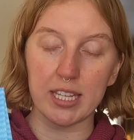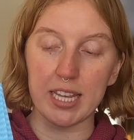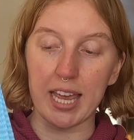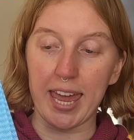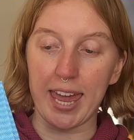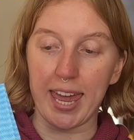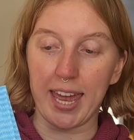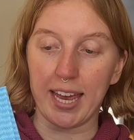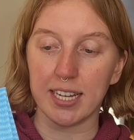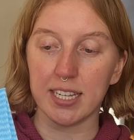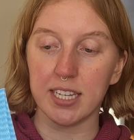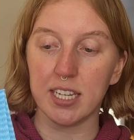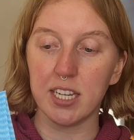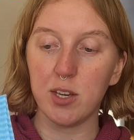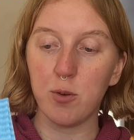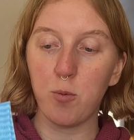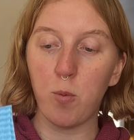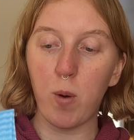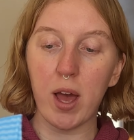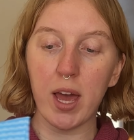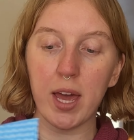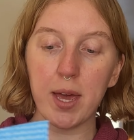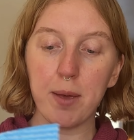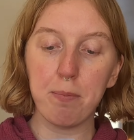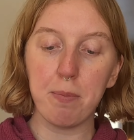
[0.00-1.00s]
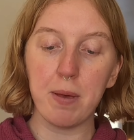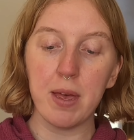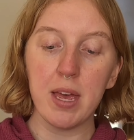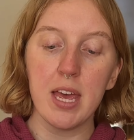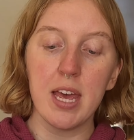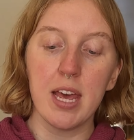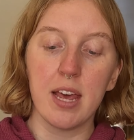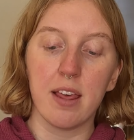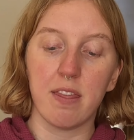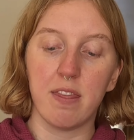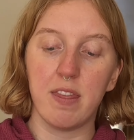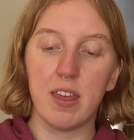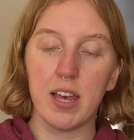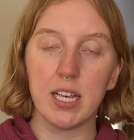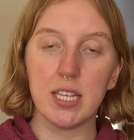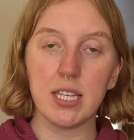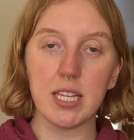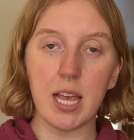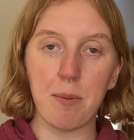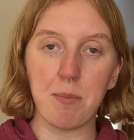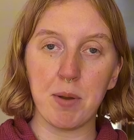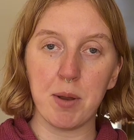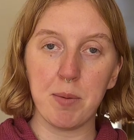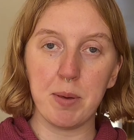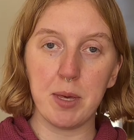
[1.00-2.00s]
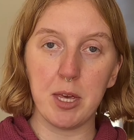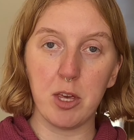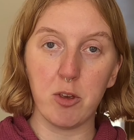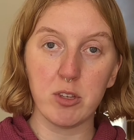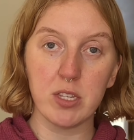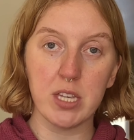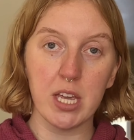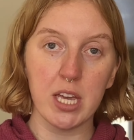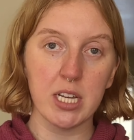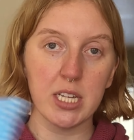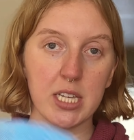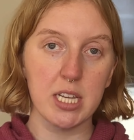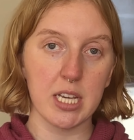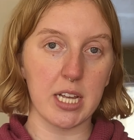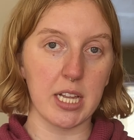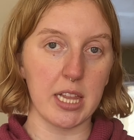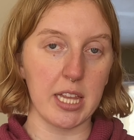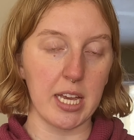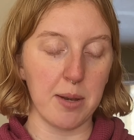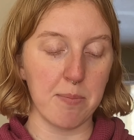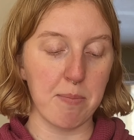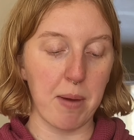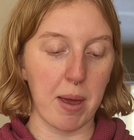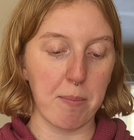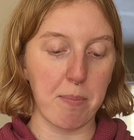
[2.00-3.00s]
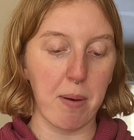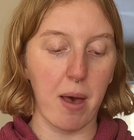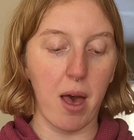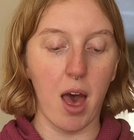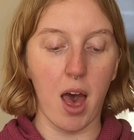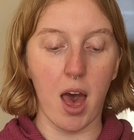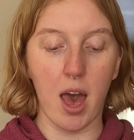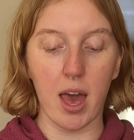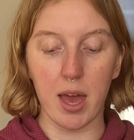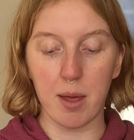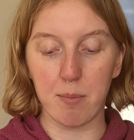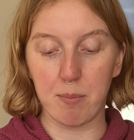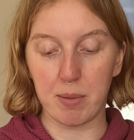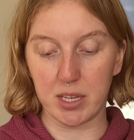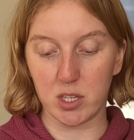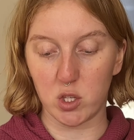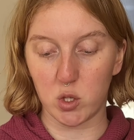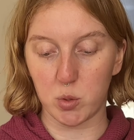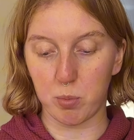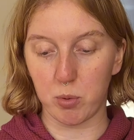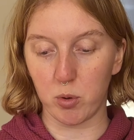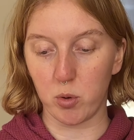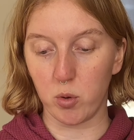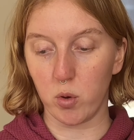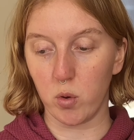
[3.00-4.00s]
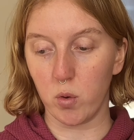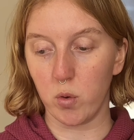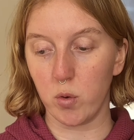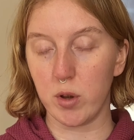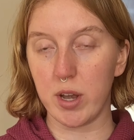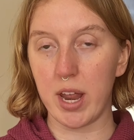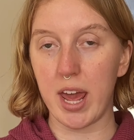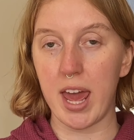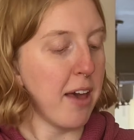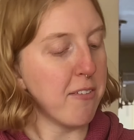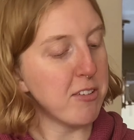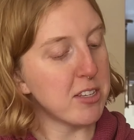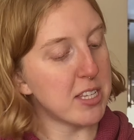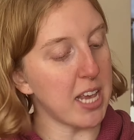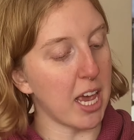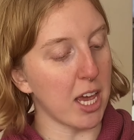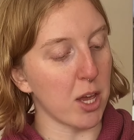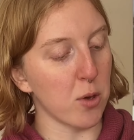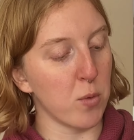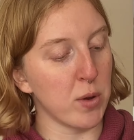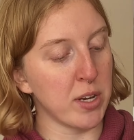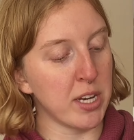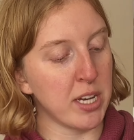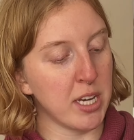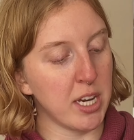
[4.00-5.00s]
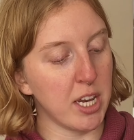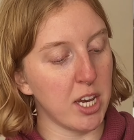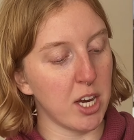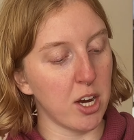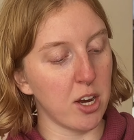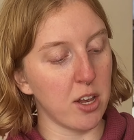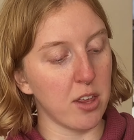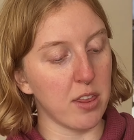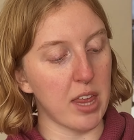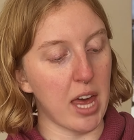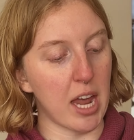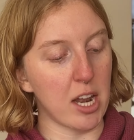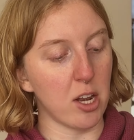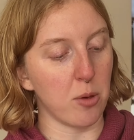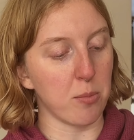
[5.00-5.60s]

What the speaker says: handy wipe. This I'm going to be using to clean my pot and my spoon. I have a second one in here that I'll